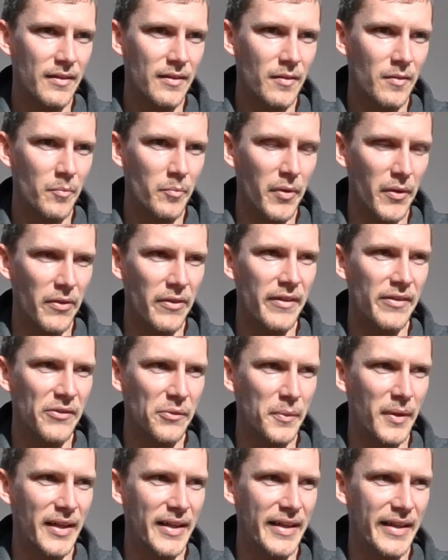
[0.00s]
But this
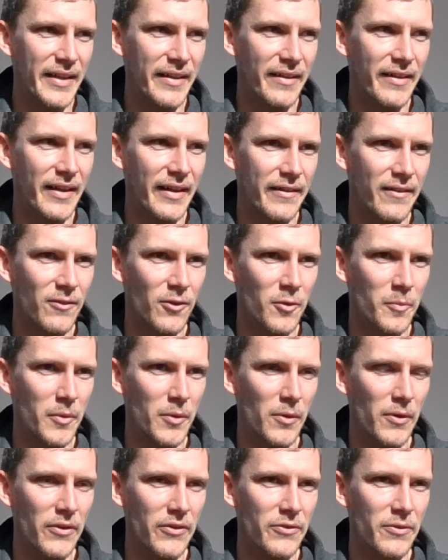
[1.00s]
way I had a lot more
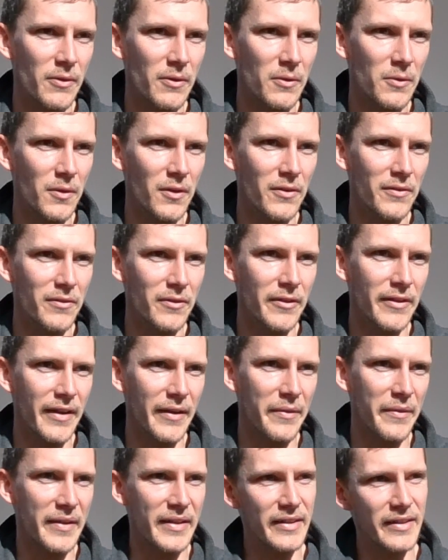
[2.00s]
control over it, I
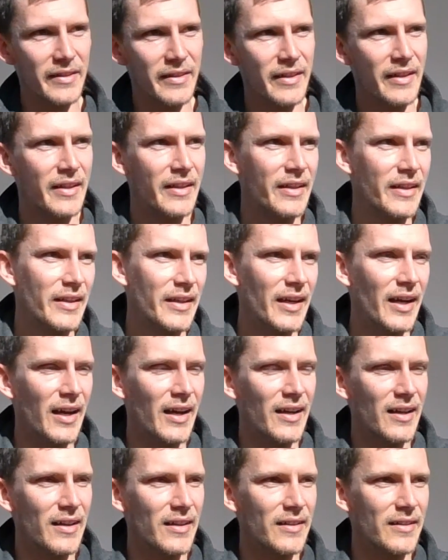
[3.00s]
think.
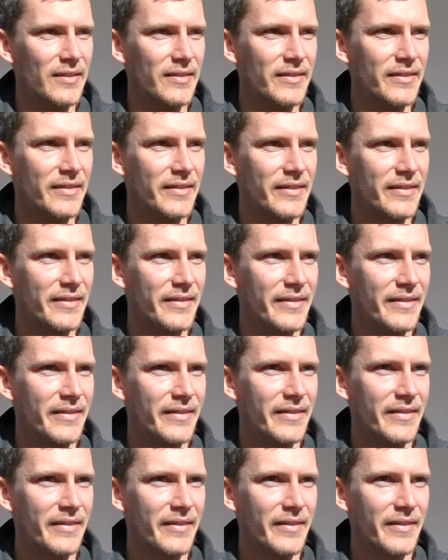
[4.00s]
Uh,
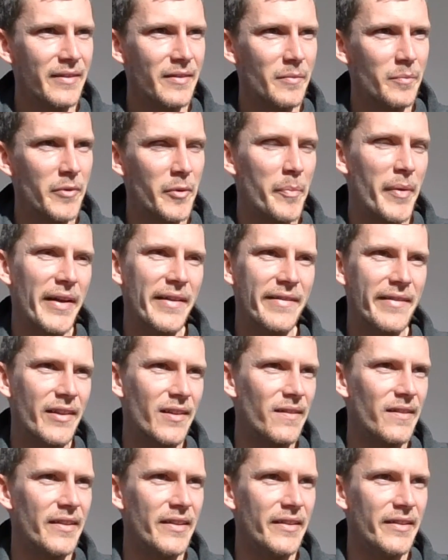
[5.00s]
but
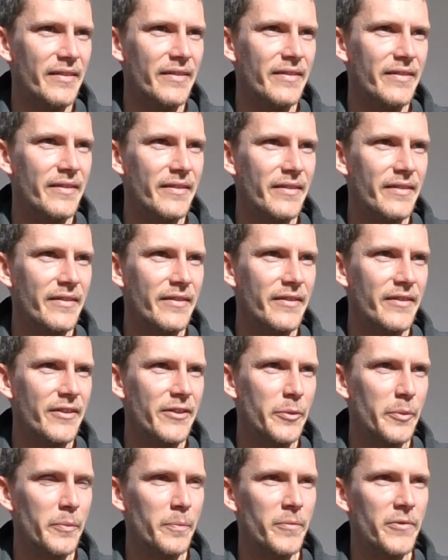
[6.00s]
basically,
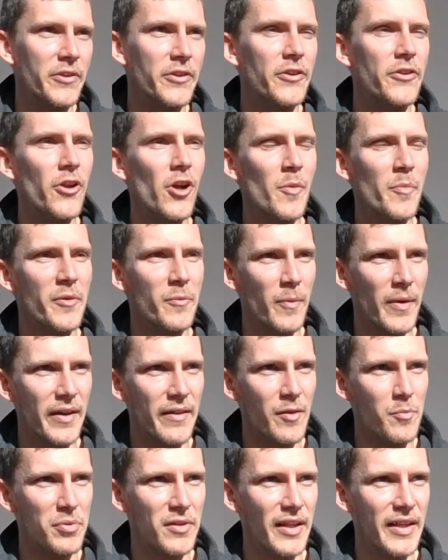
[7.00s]
to determine where the
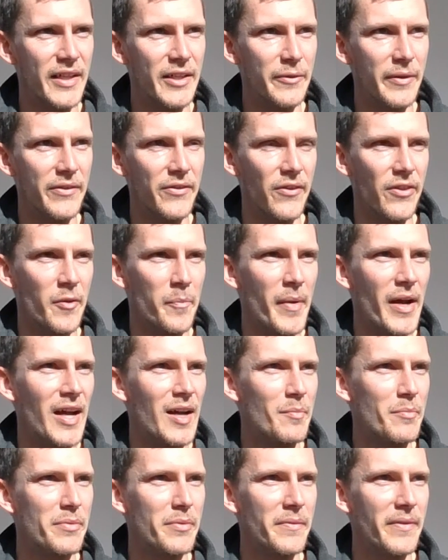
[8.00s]
player is on the
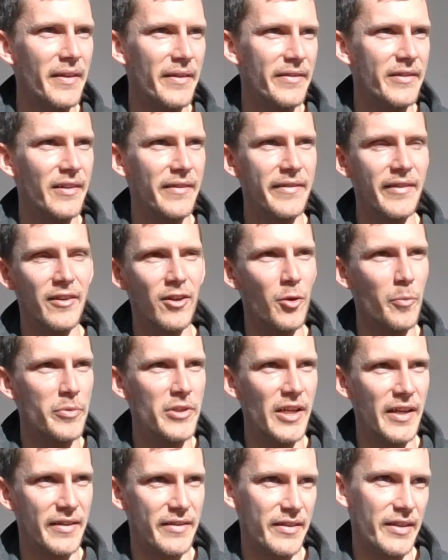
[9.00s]
map, there's just an
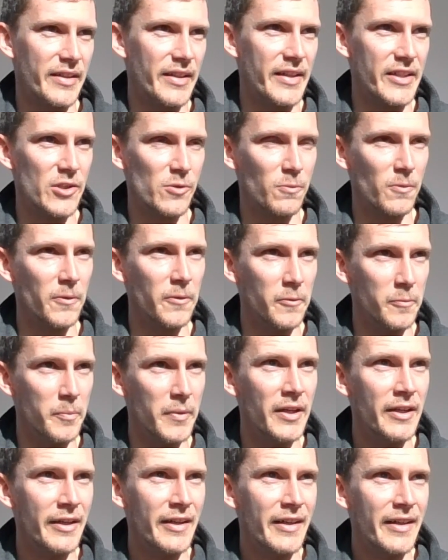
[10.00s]
object in each room
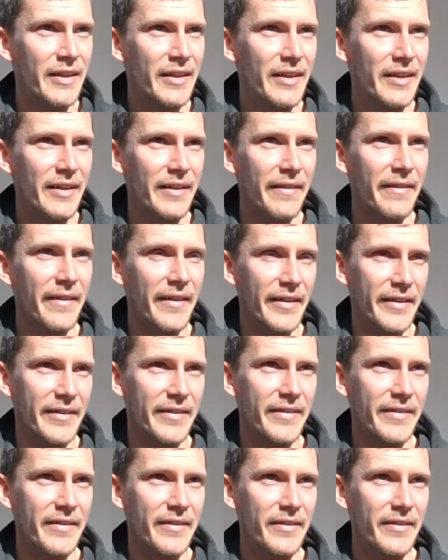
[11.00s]
that